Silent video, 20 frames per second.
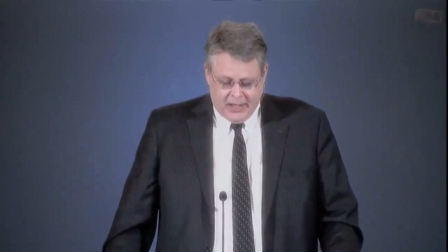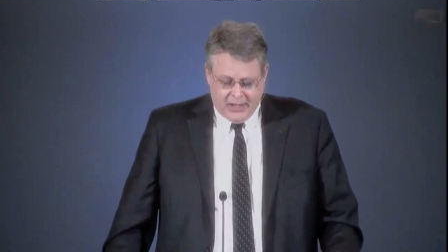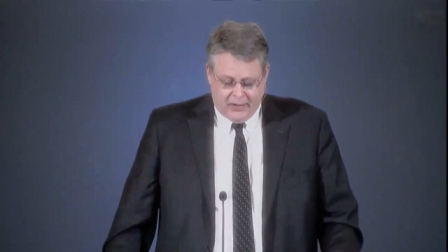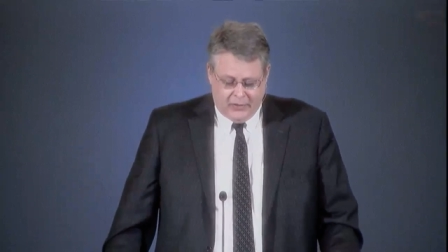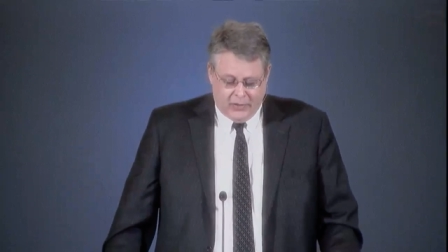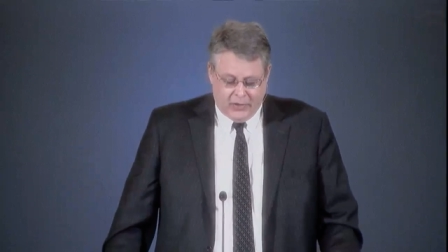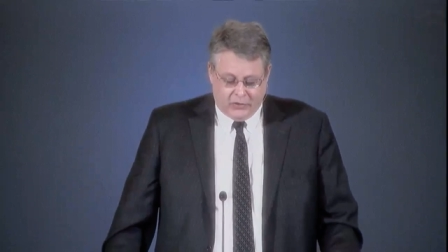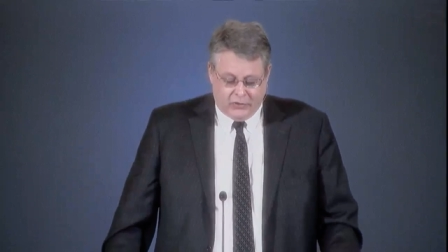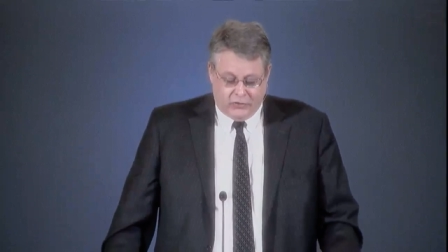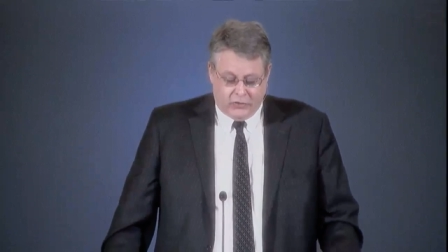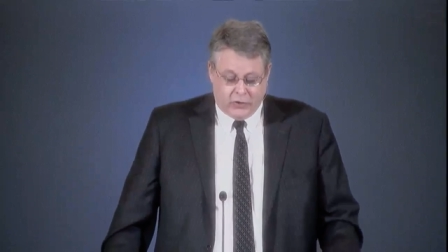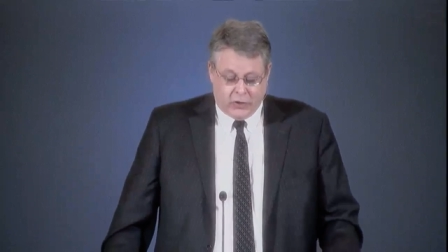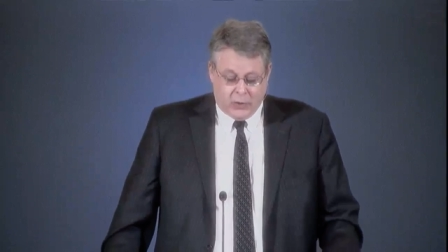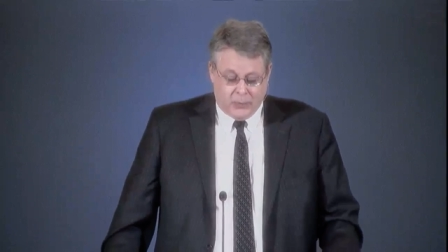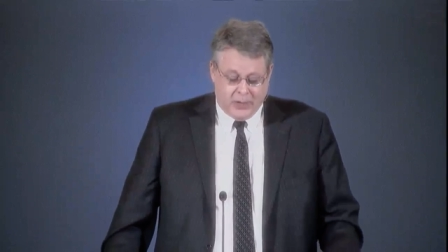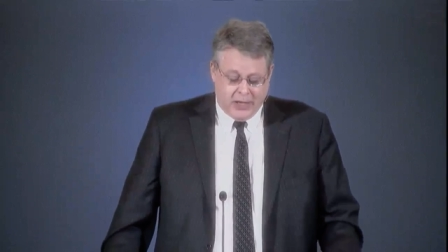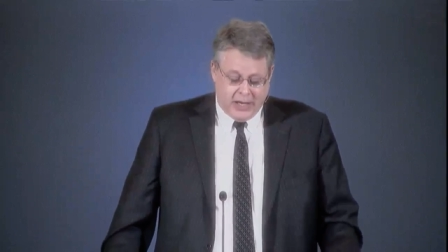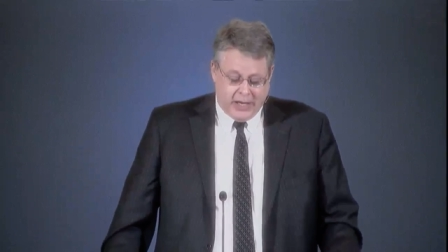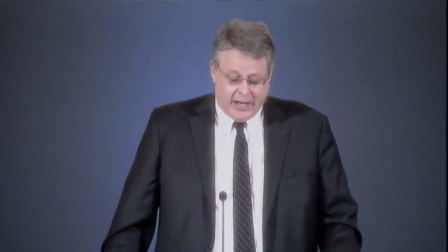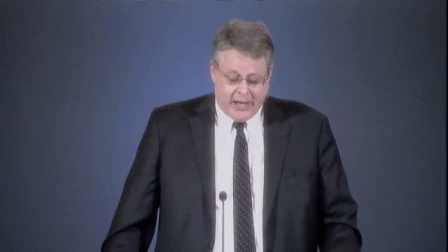The term
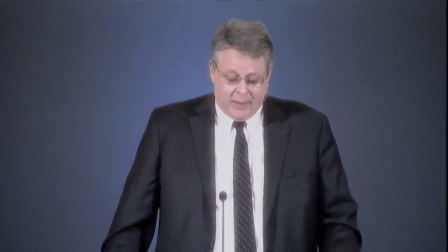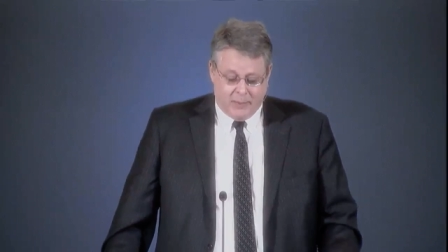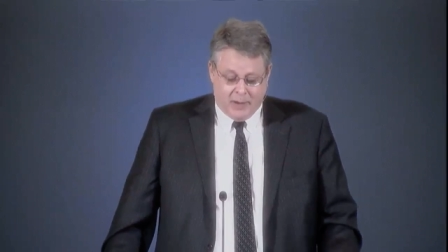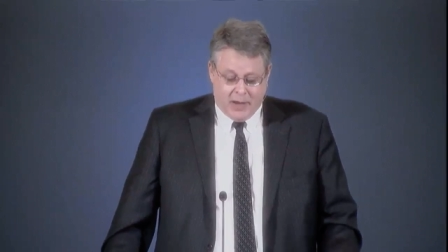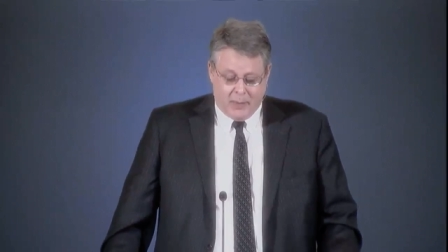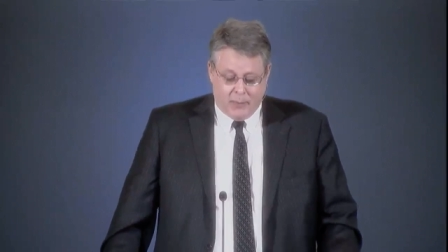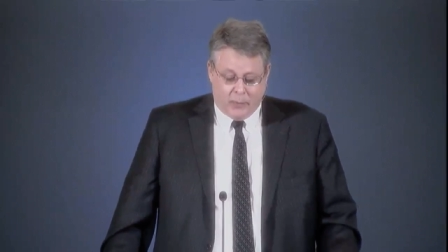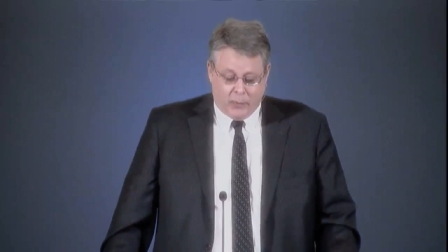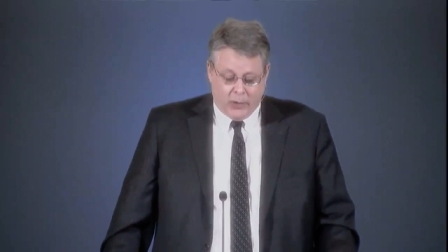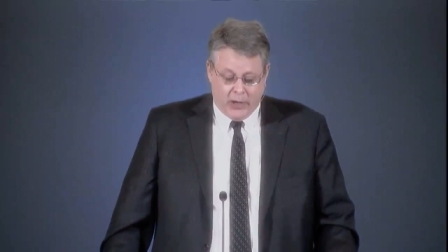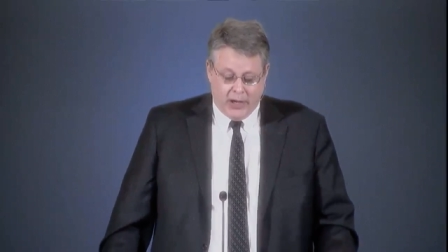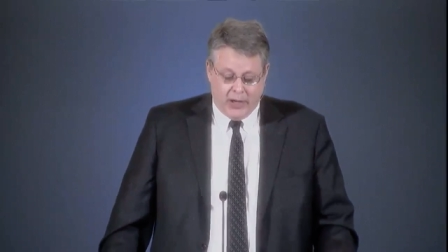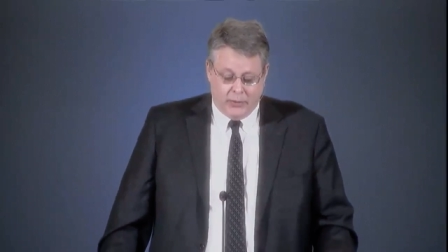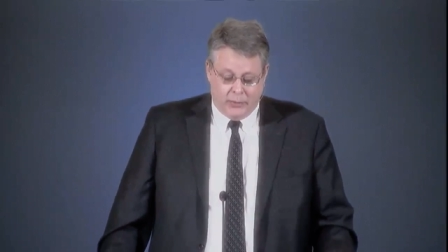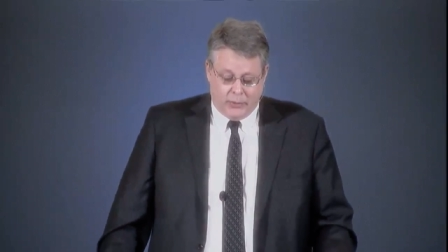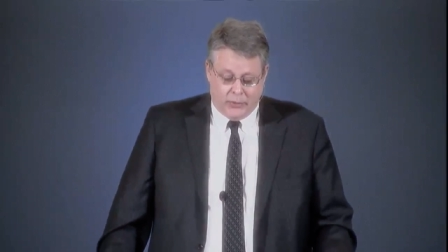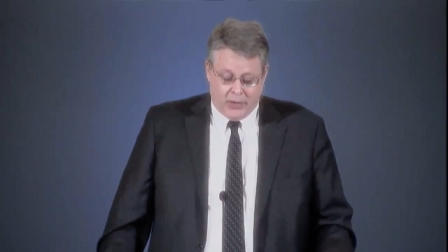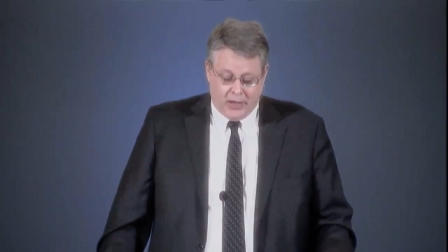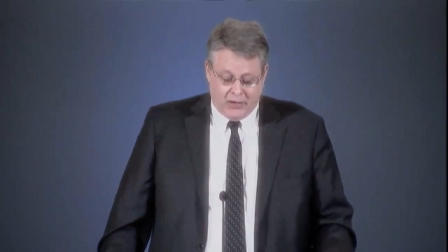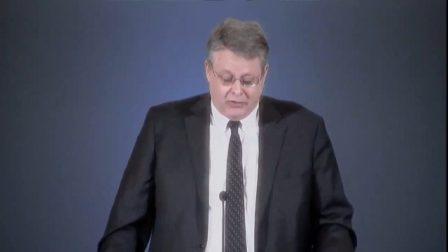he came up
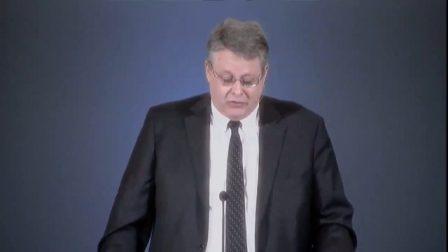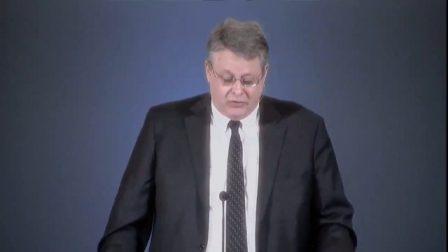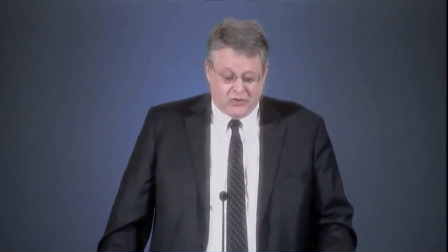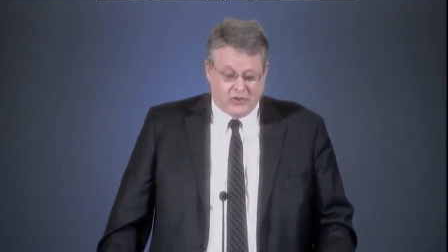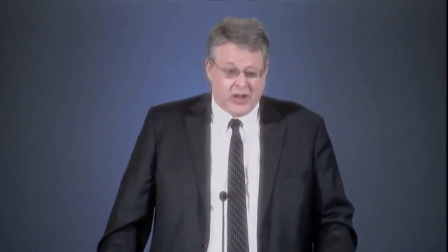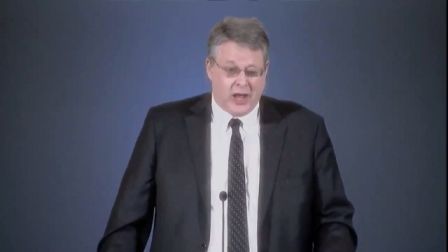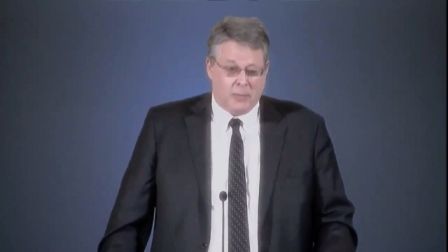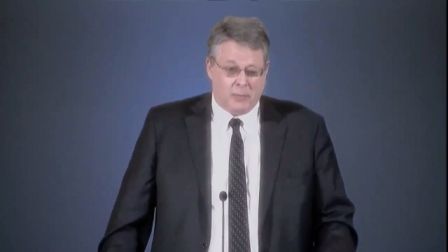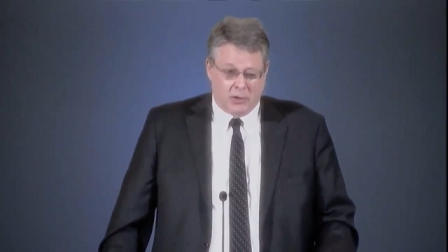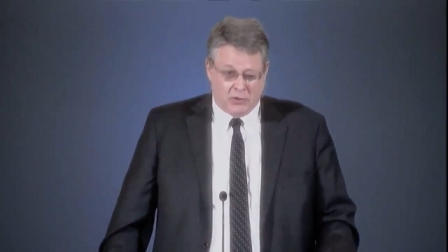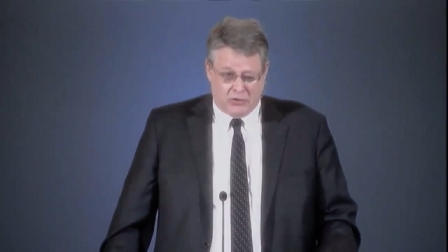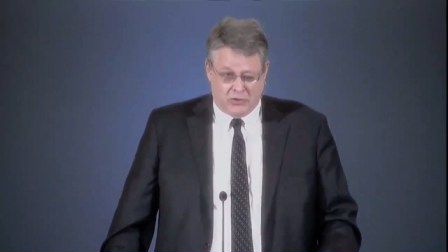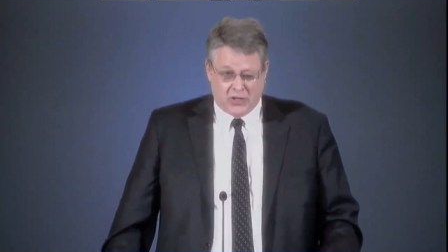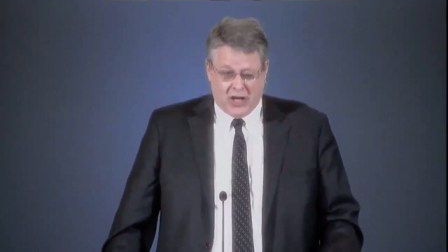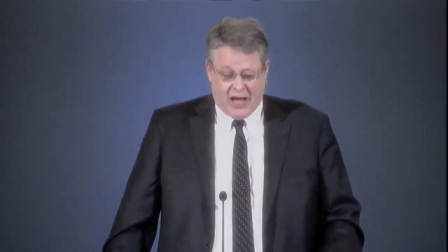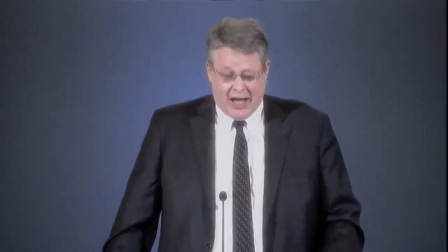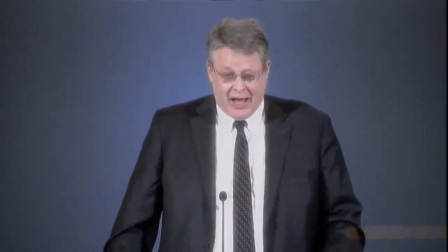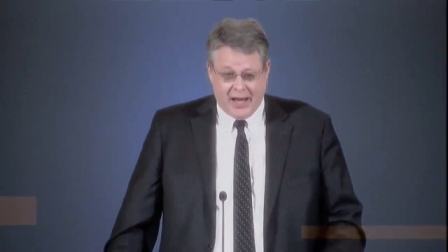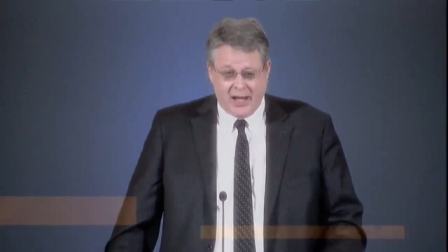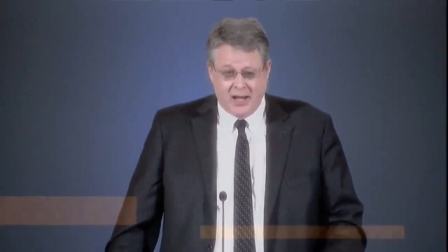with is
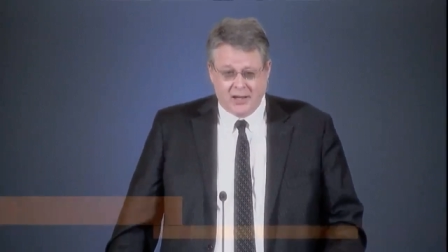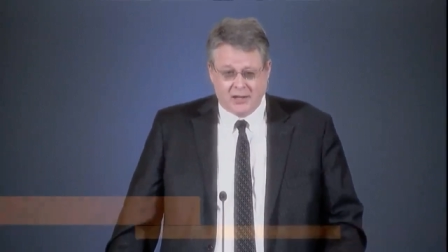democide.